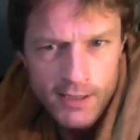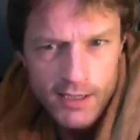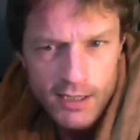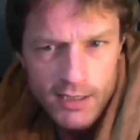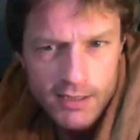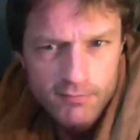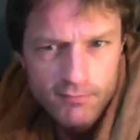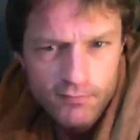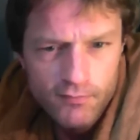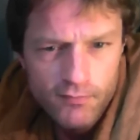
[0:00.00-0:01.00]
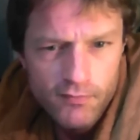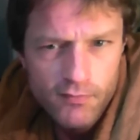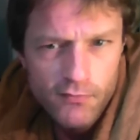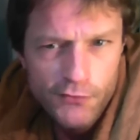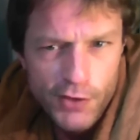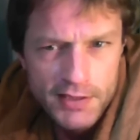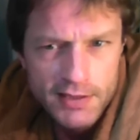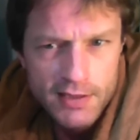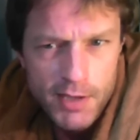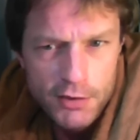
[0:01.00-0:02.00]
fractal
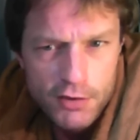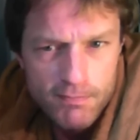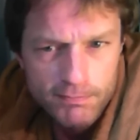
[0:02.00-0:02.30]
dimension.